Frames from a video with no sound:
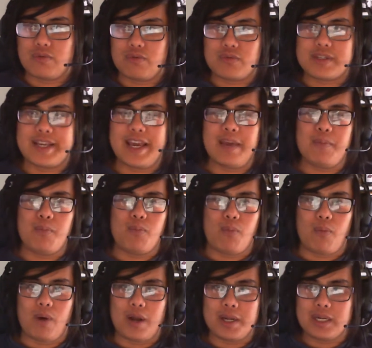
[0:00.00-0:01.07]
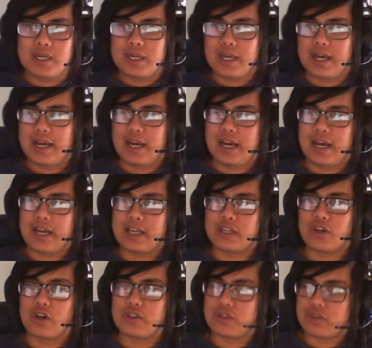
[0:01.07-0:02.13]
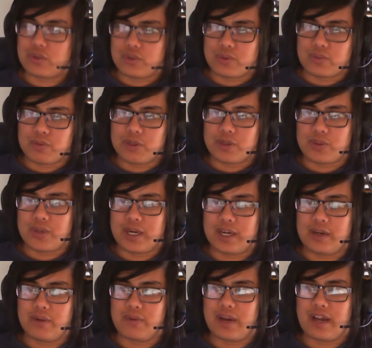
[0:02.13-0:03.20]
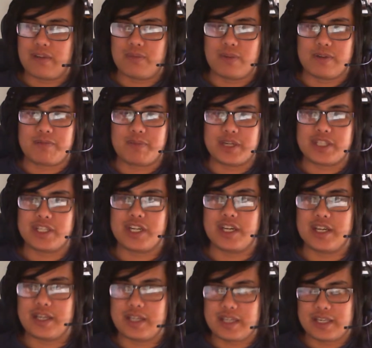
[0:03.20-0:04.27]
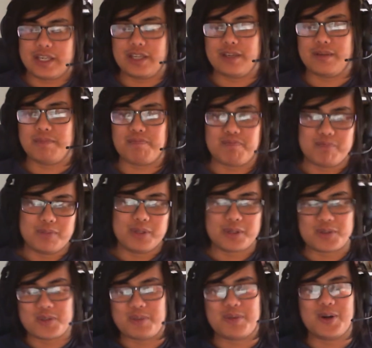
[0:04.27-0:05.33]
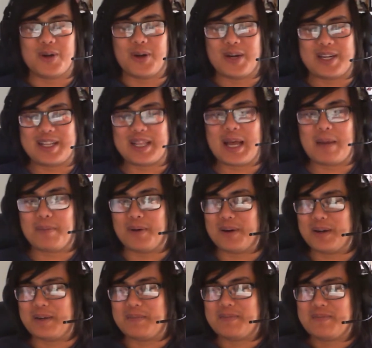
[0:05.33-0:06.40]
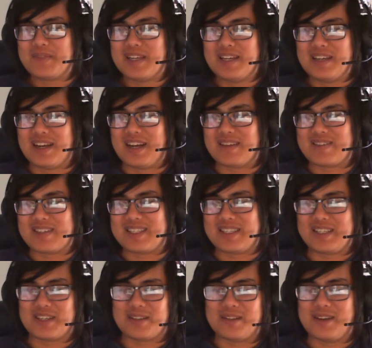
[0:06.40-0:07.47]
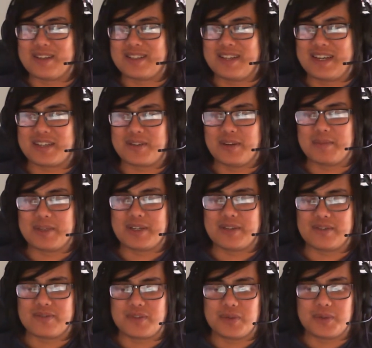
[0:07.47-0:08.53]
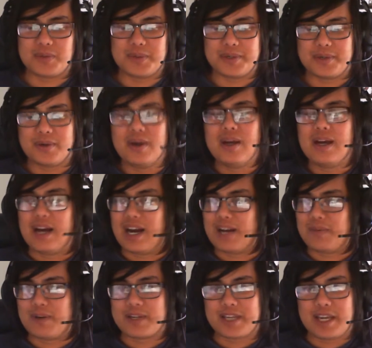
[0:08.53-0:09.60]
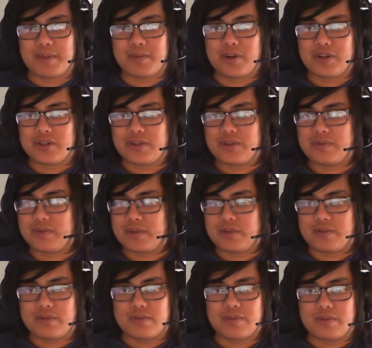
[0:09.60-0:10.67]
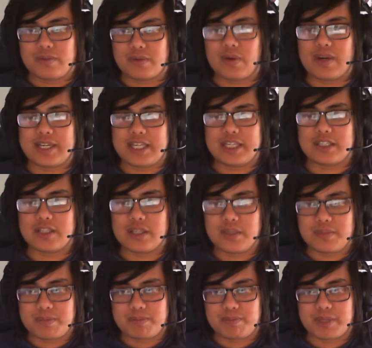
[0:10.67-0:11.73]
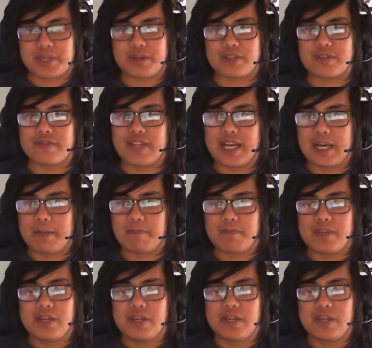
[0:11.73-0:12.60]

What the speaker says: Game 1, I got the Sudowoodo out with Bridget. He looked super annoyed at that point because he just lost last round because of Sudowoodo. I won game 1 quite easily because of that.